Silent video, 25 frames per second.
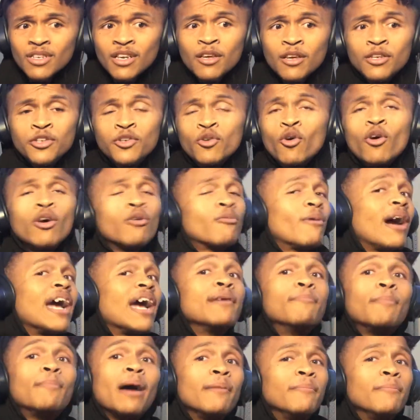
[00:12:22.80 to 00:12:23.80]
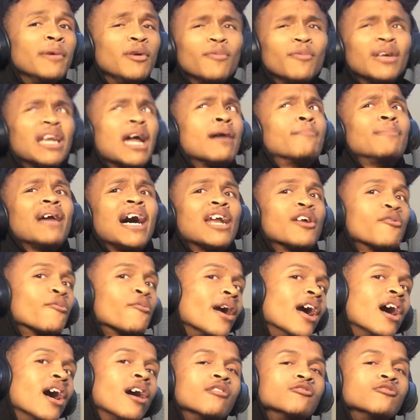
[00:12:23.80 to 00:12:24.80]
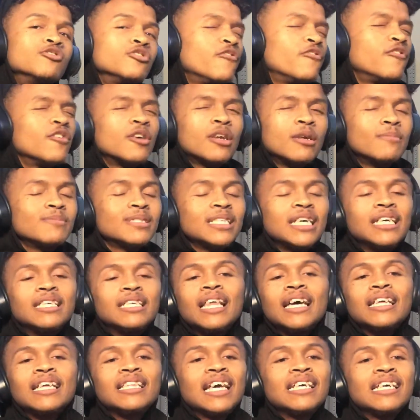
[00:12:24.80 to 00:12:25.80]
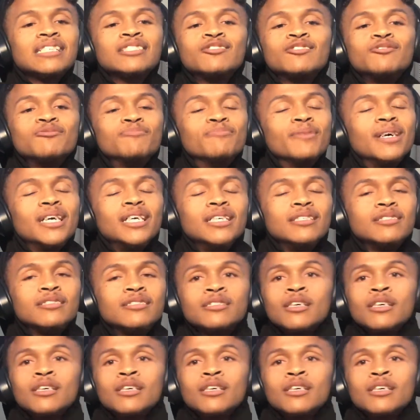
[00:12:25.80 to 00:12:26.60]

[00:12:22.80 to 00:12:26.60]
doing right by me when I'm not around. You feel what I'm saying? Like that's too much.